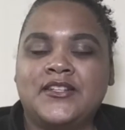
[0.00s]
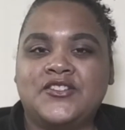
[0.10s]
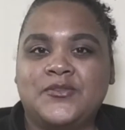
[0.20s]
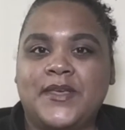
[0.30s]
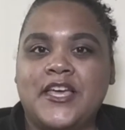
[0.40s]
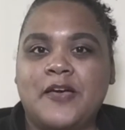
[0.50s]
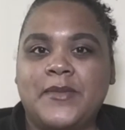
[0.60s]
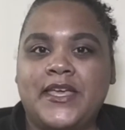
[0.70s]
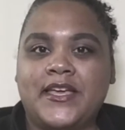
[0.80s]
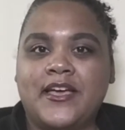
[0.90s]
to
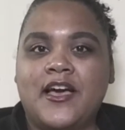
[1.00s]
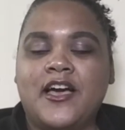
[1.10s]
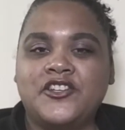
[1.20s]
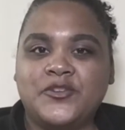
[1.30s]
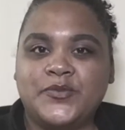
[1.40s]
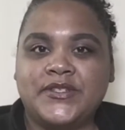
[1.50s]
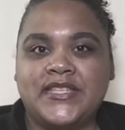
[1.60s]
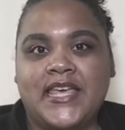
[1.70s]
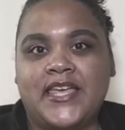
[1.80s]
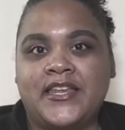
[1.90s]
becoming
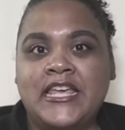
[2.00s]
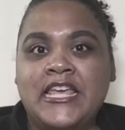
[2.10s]
100%